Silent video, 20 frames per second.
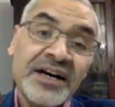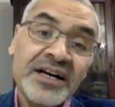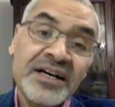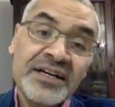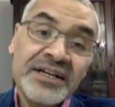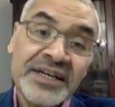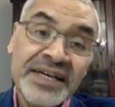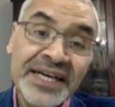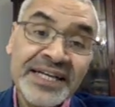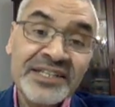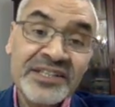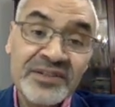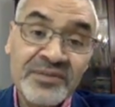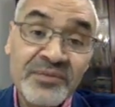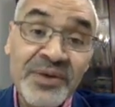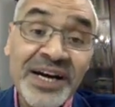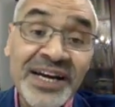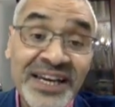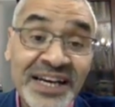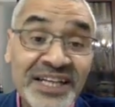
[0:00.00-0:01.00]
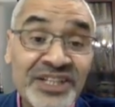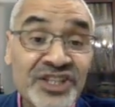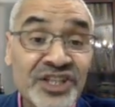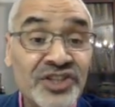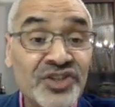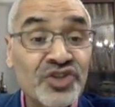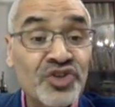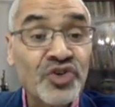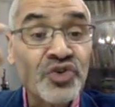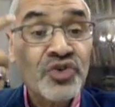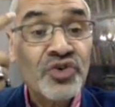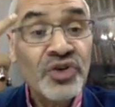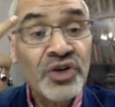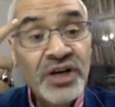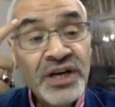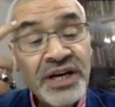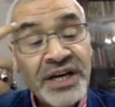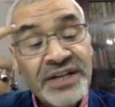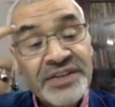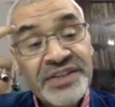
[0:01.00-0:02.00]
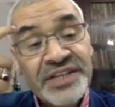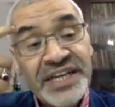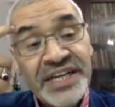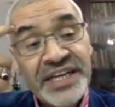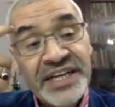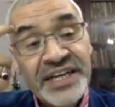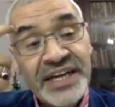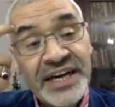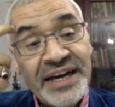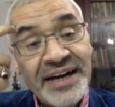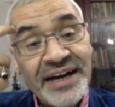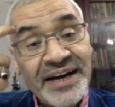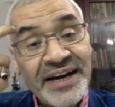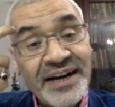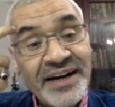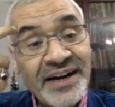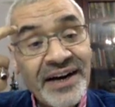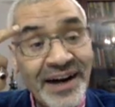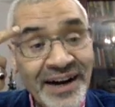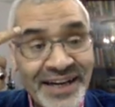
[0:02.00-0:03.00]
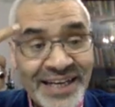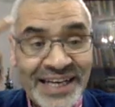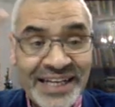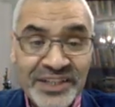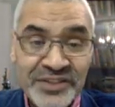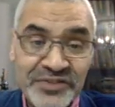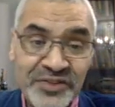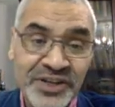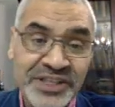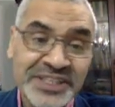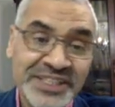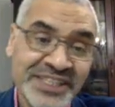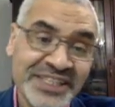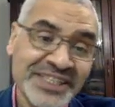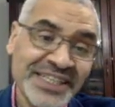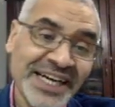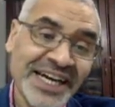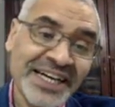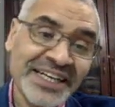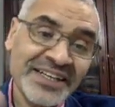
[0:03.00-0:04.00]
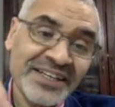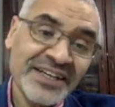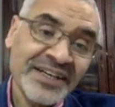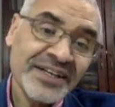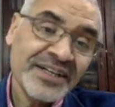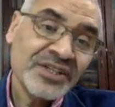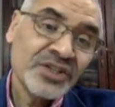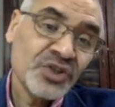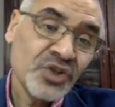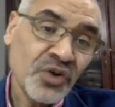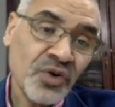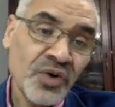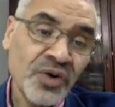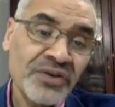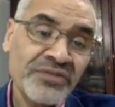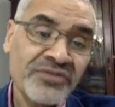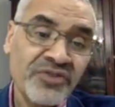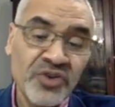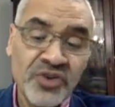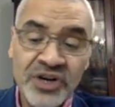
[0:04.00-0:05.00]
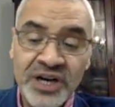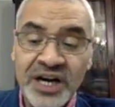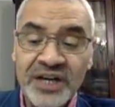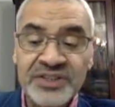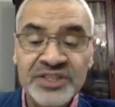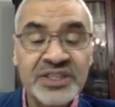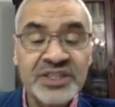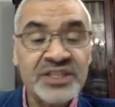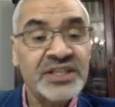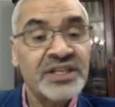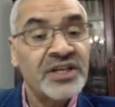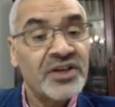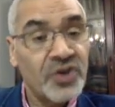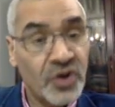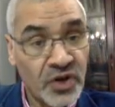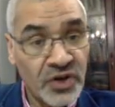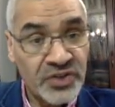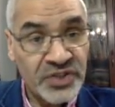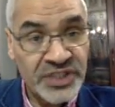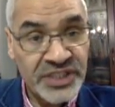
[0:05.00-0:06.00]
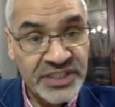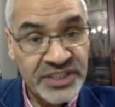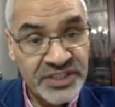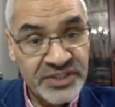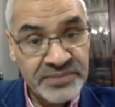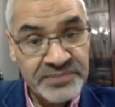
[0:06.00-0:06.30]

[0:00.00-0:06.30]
net migration to the island, for instance, and so on for other countries.